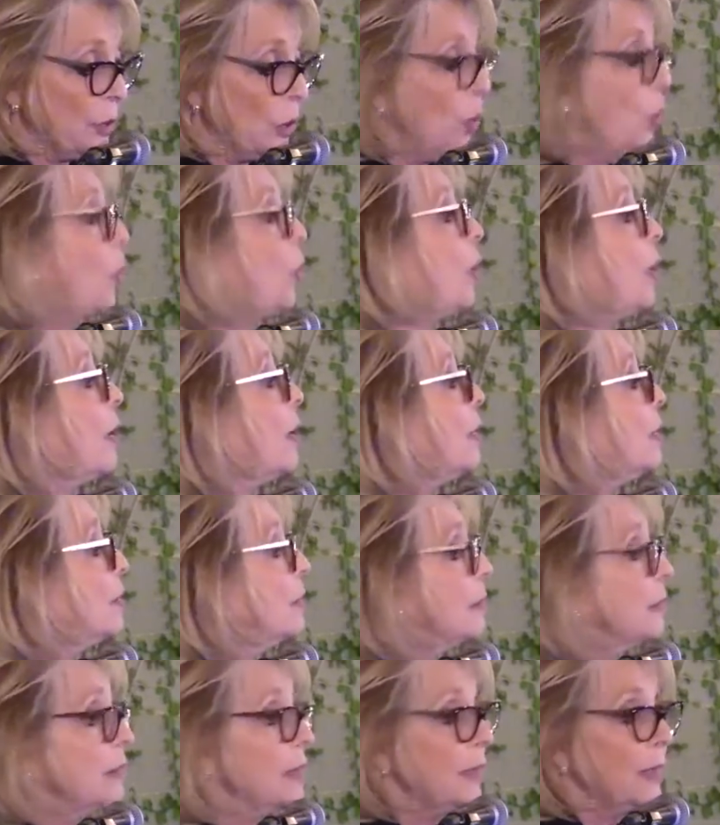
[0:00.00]
the core.
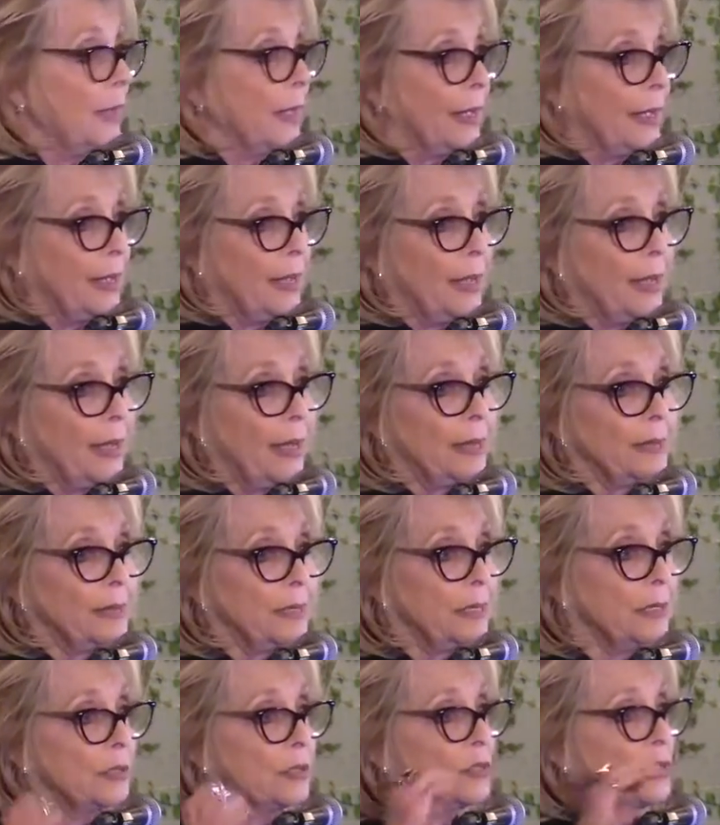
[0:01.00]
And
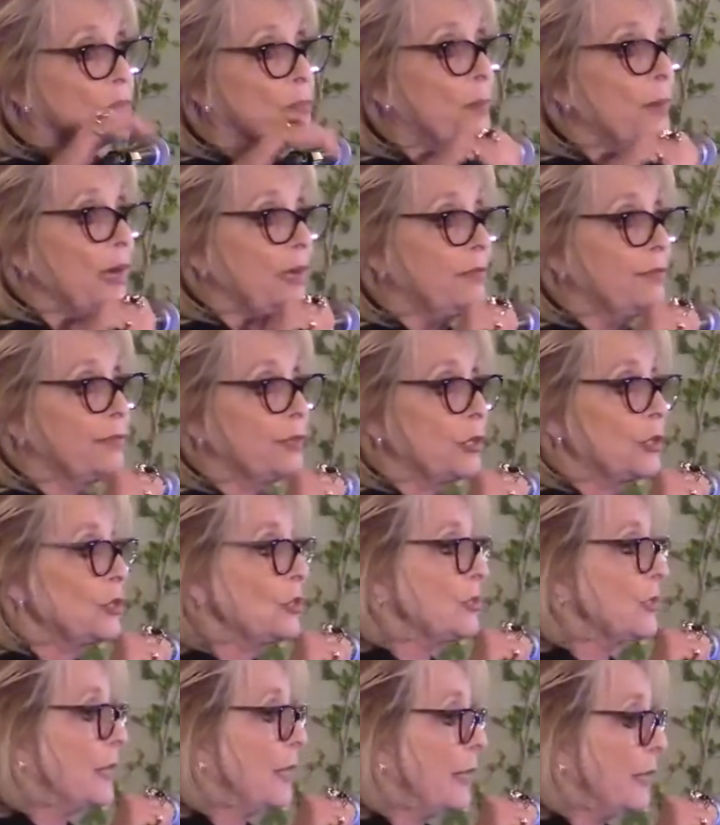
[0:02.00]
here's my
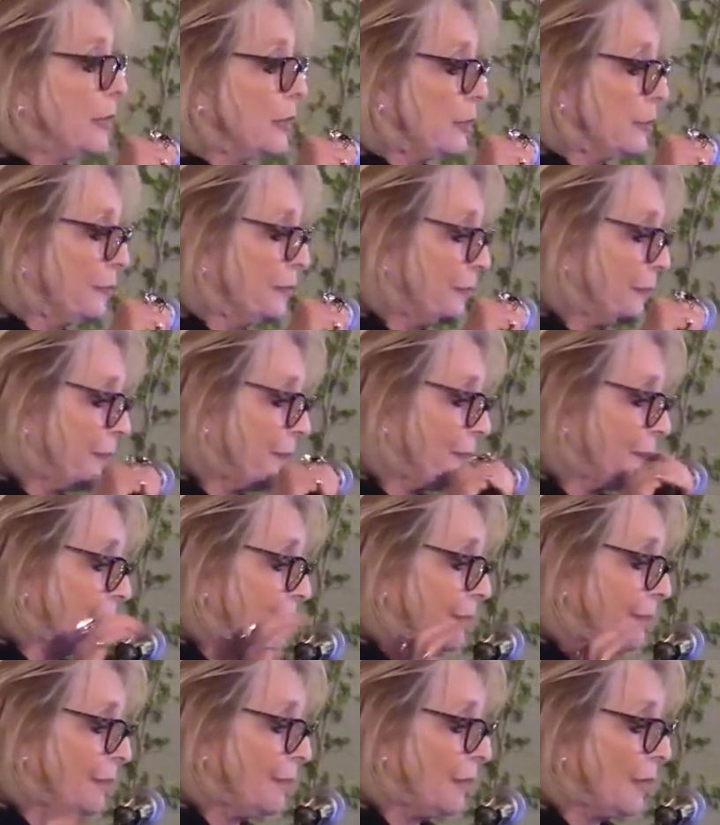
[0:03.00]
first layer.
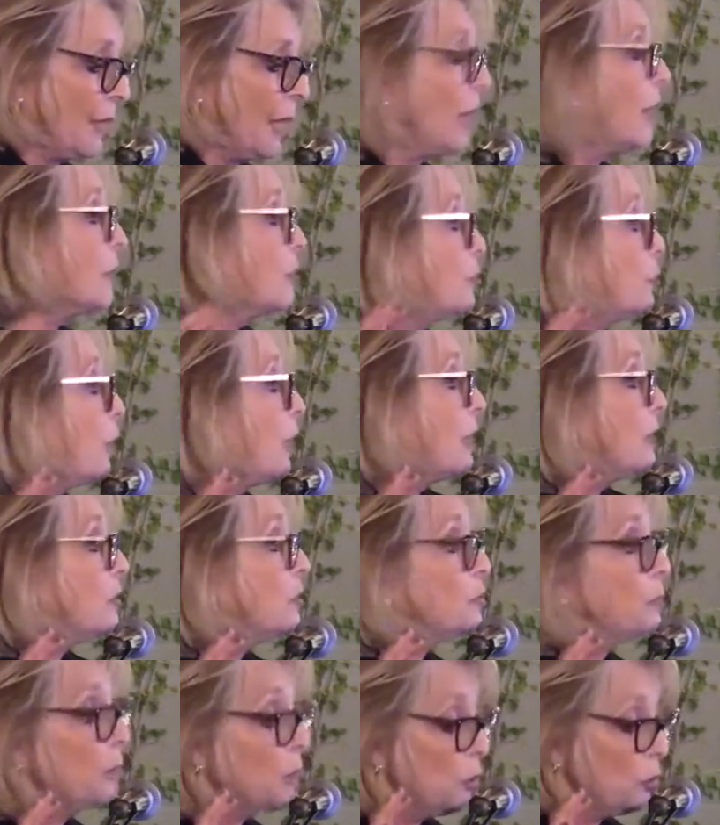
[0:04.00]

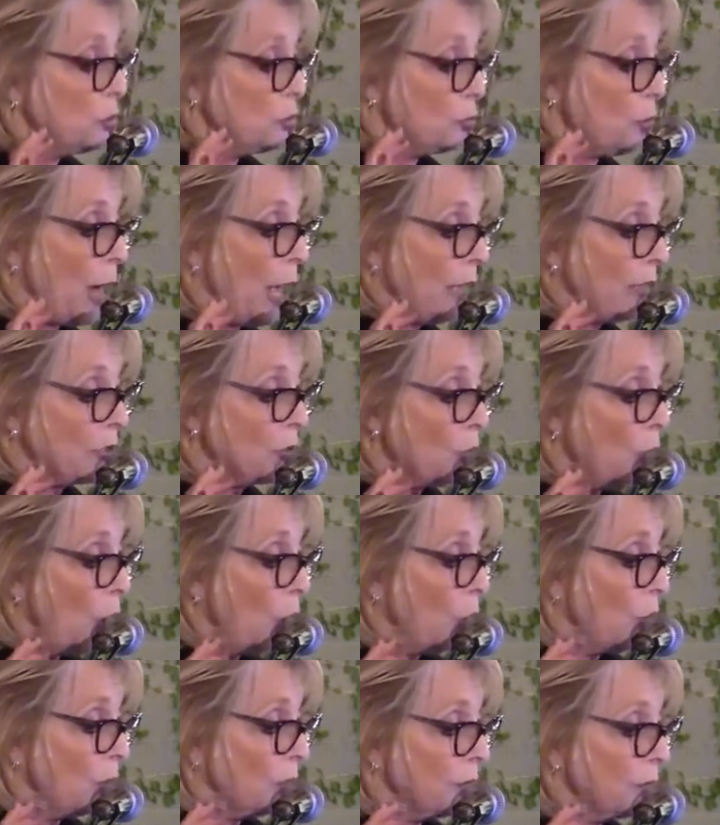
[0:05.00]
Drugs, booze, rock and
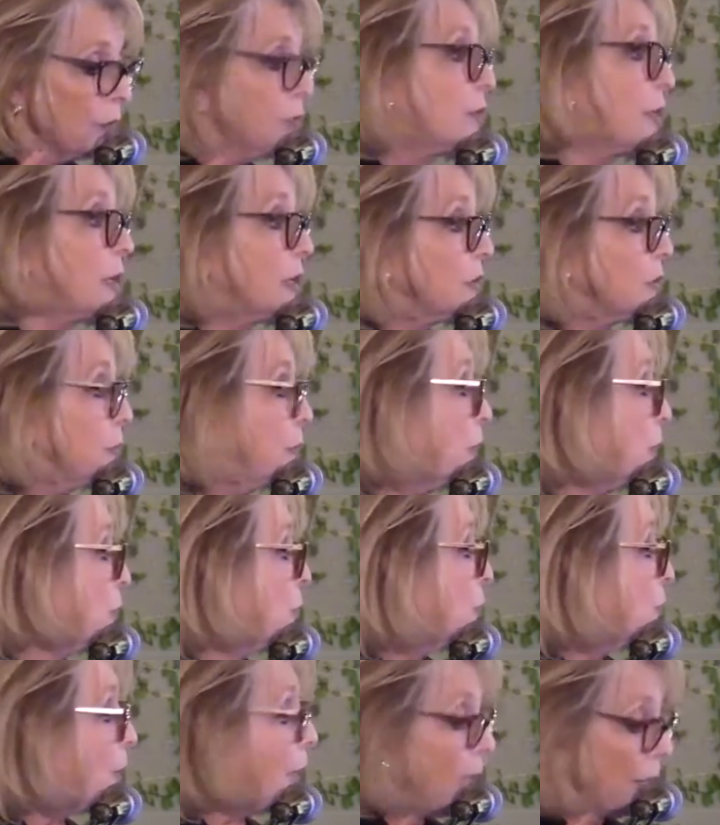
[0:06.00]
roll. Drugs,
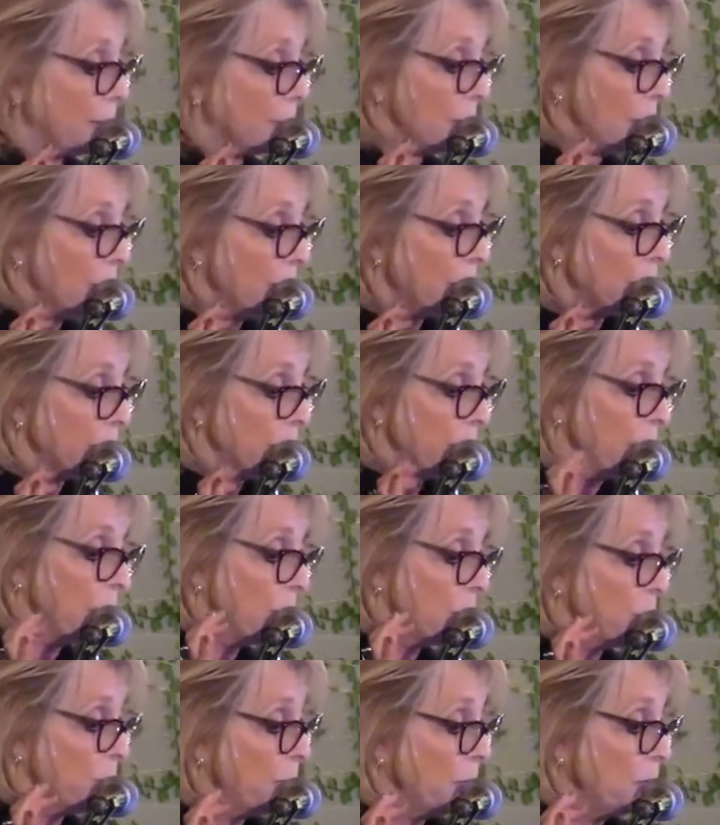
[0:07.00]
booze, rock and roll.
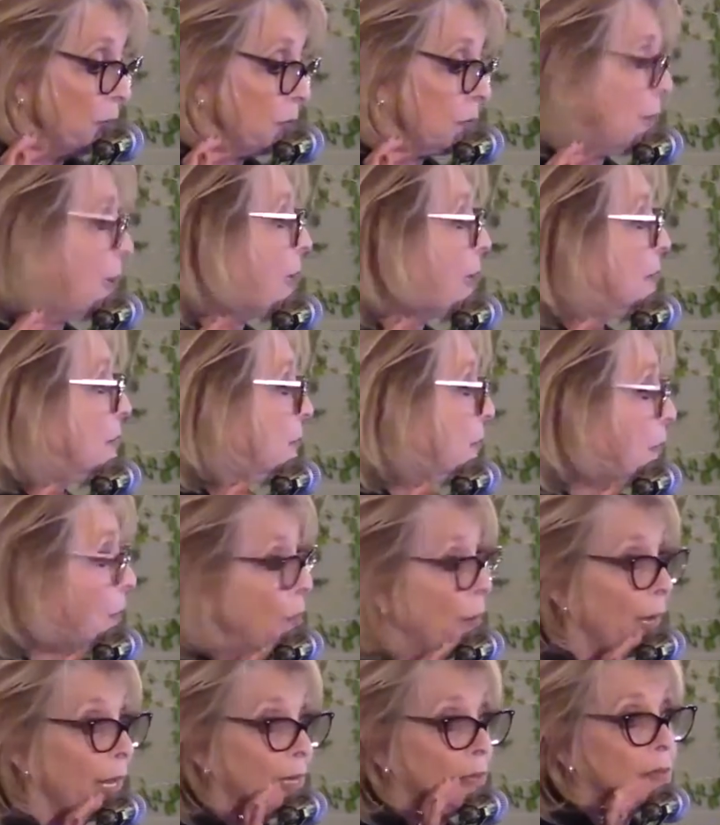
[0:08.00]
Drugs, booze, rock and
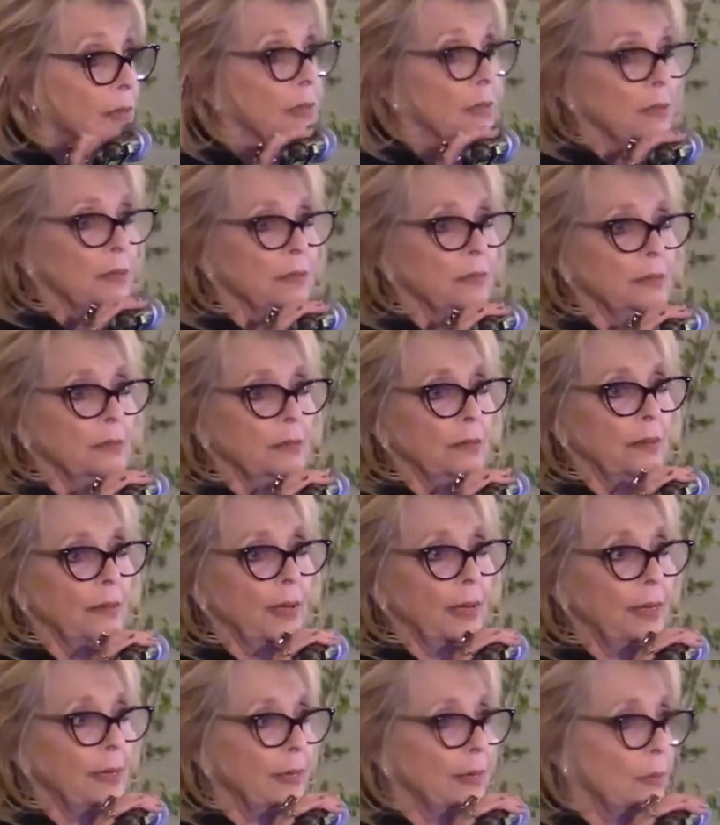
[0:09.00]
roll. Wait,
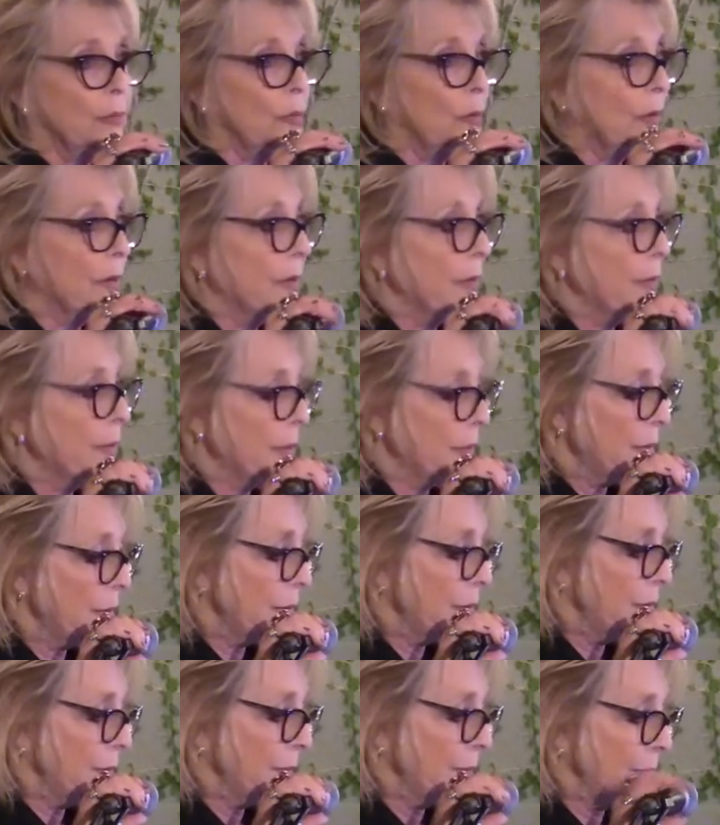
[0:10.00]
that ain't
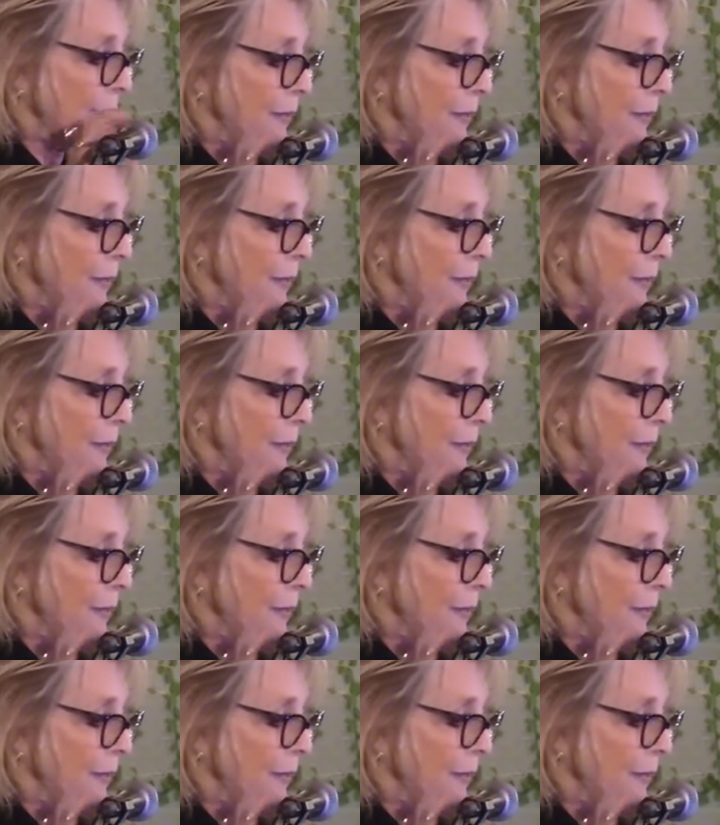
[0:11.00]
working.